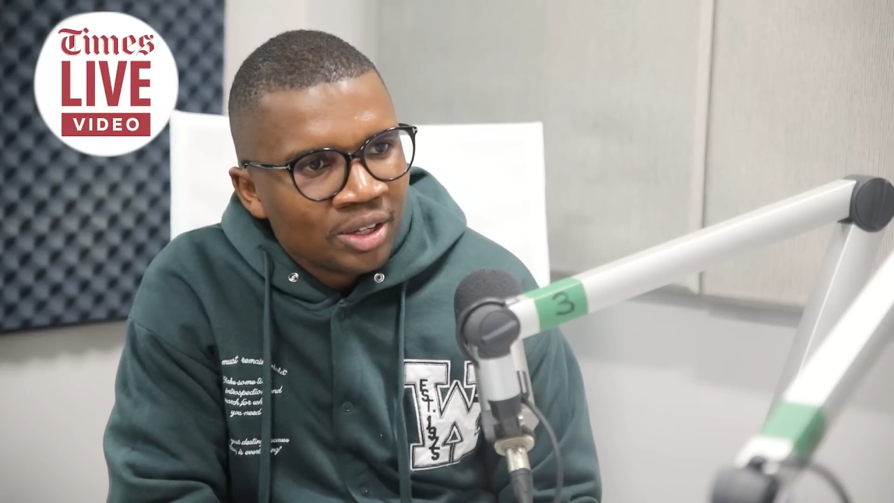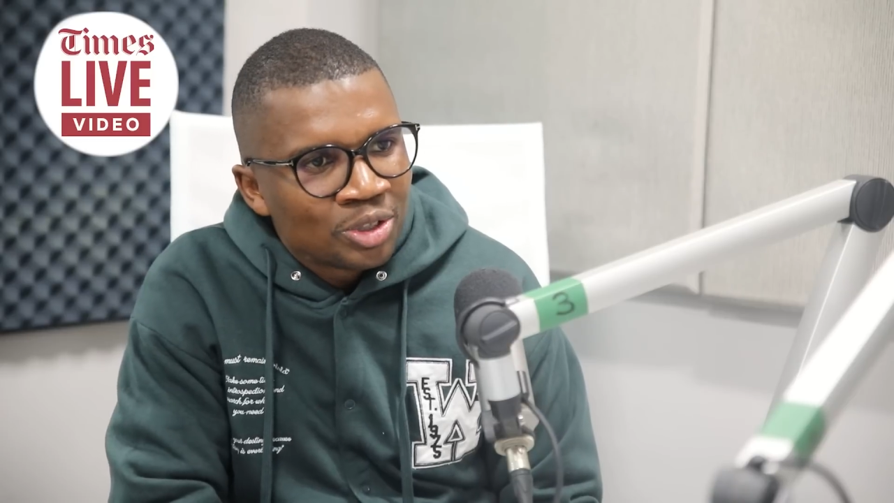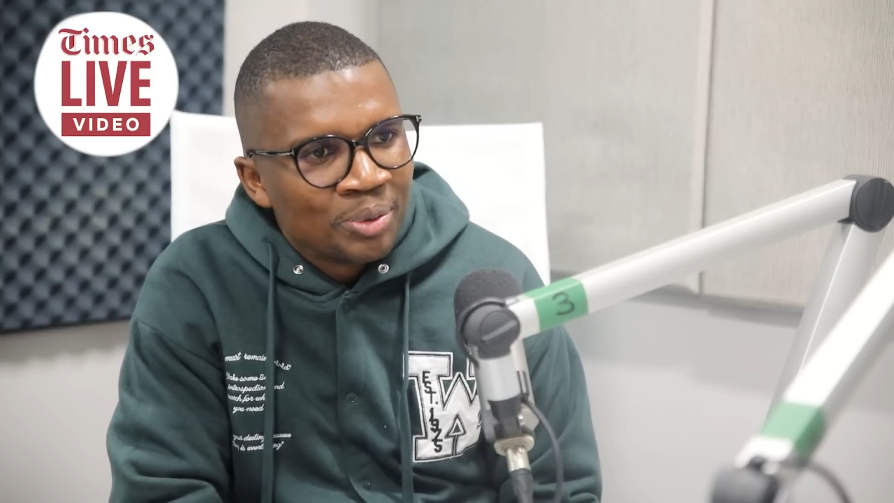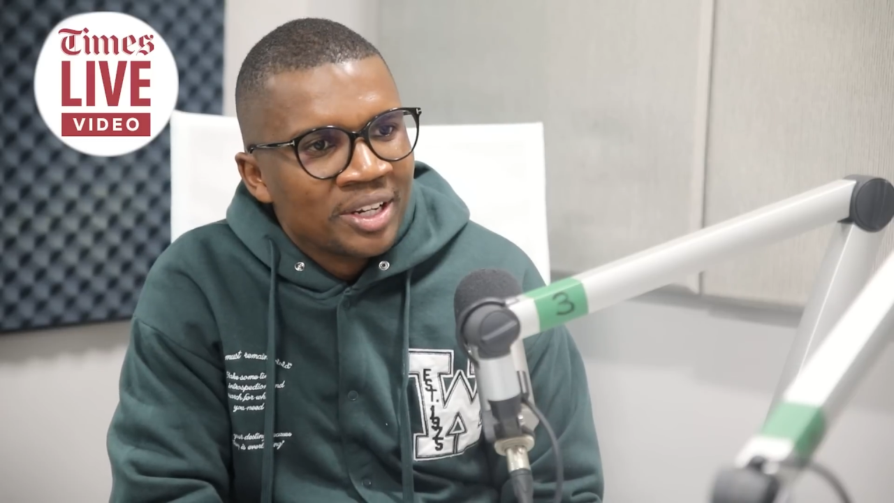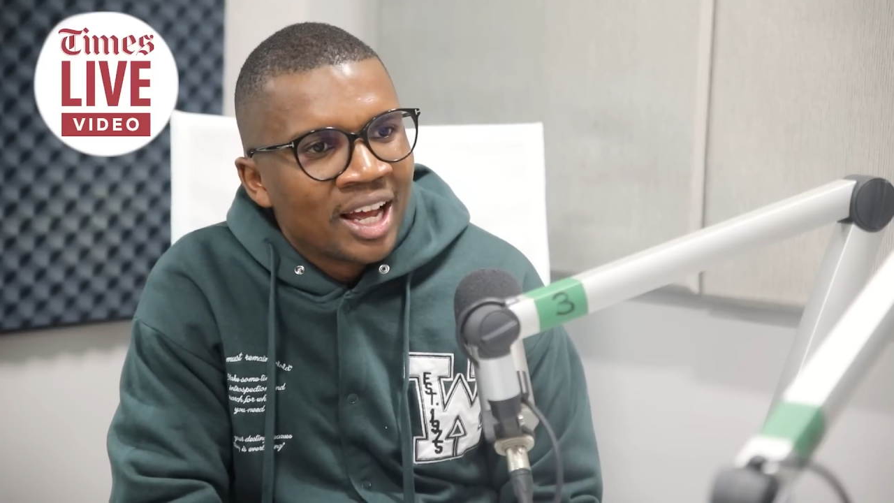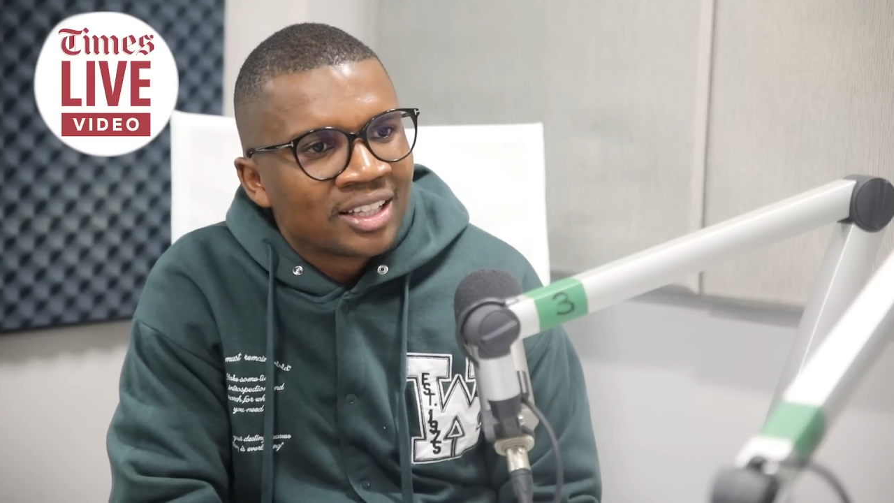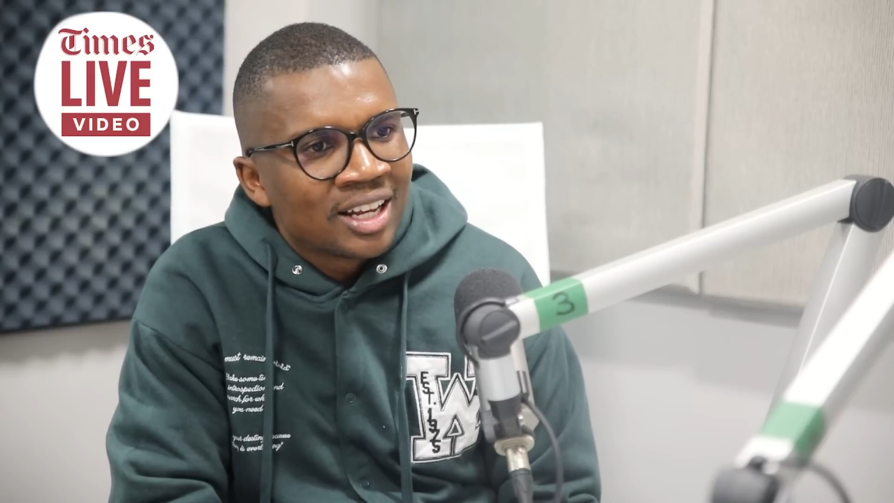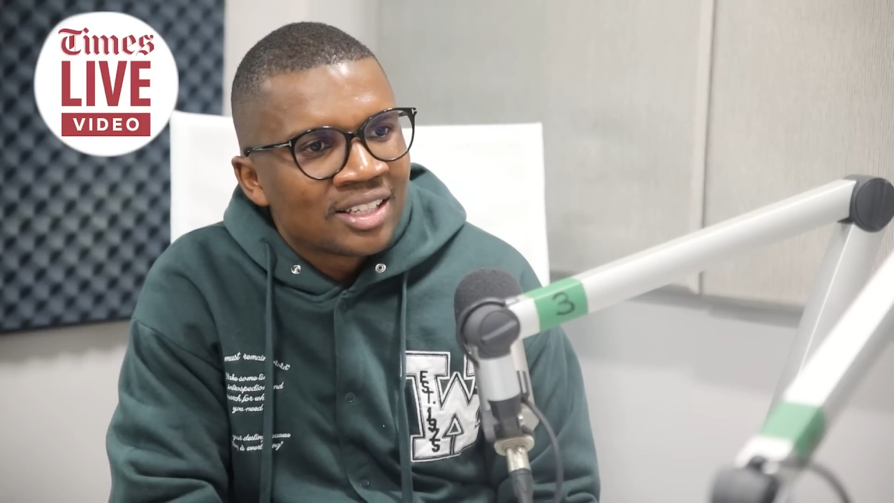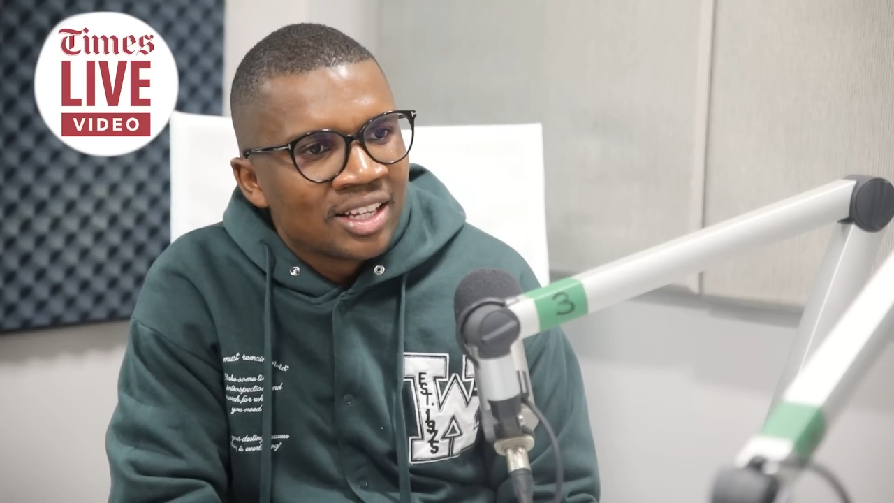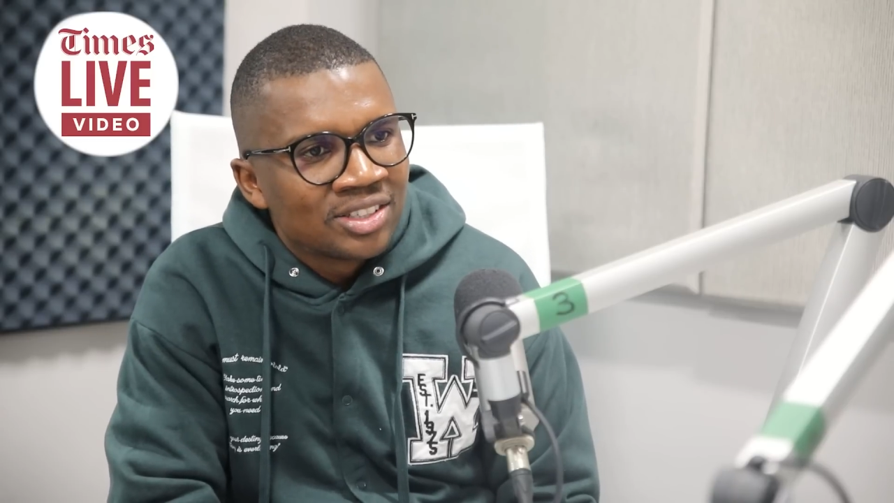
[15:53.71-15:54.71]
to be
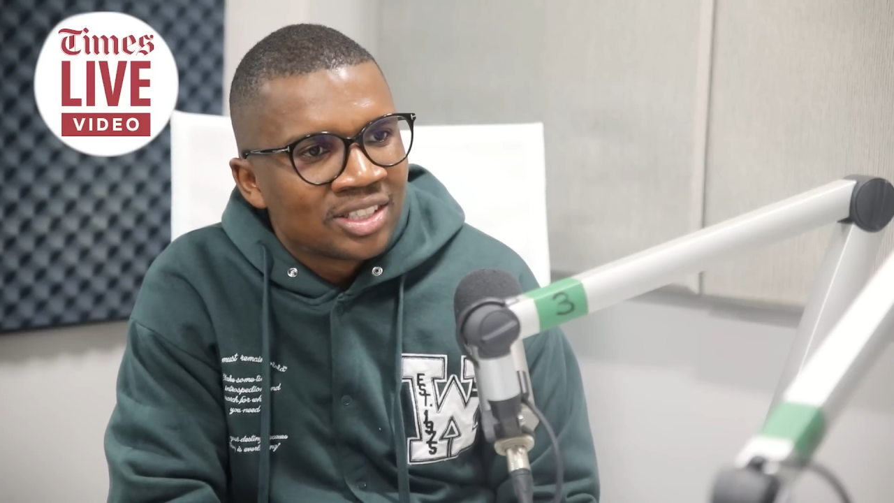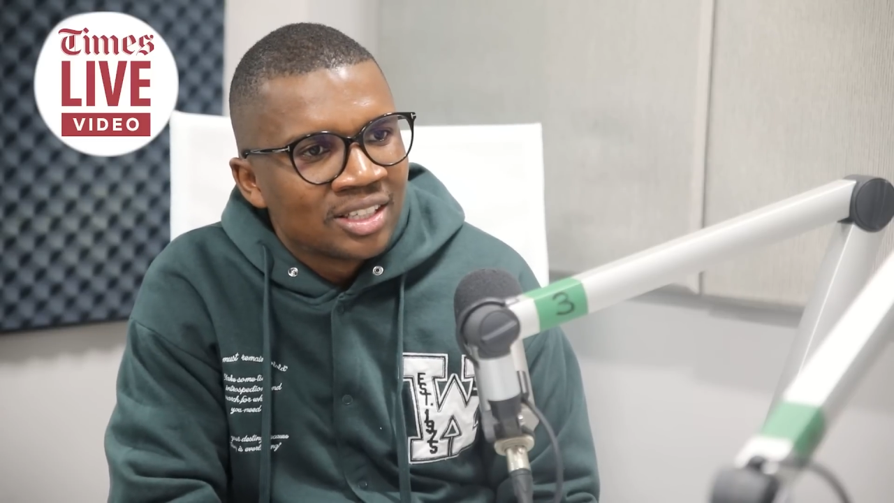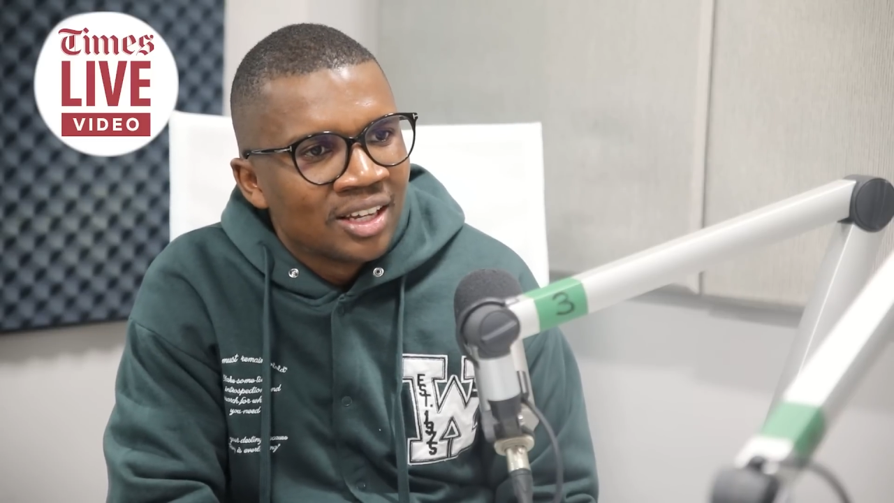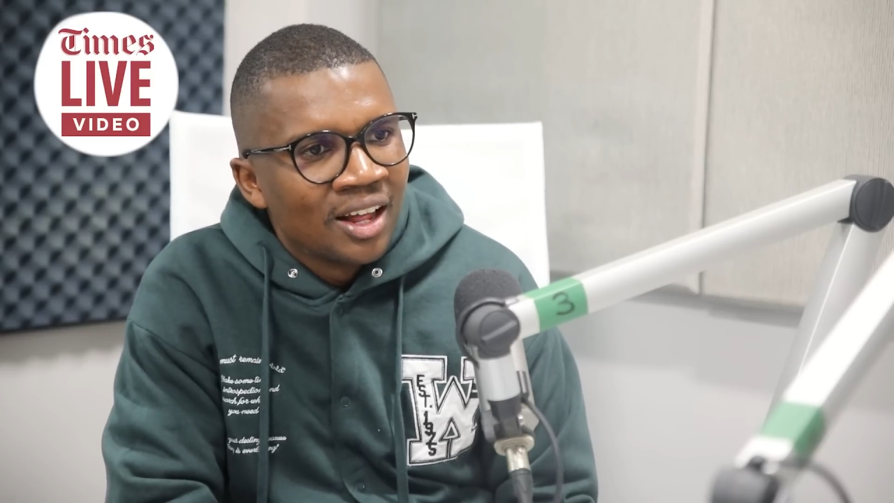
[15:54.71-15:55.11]
elected as SG.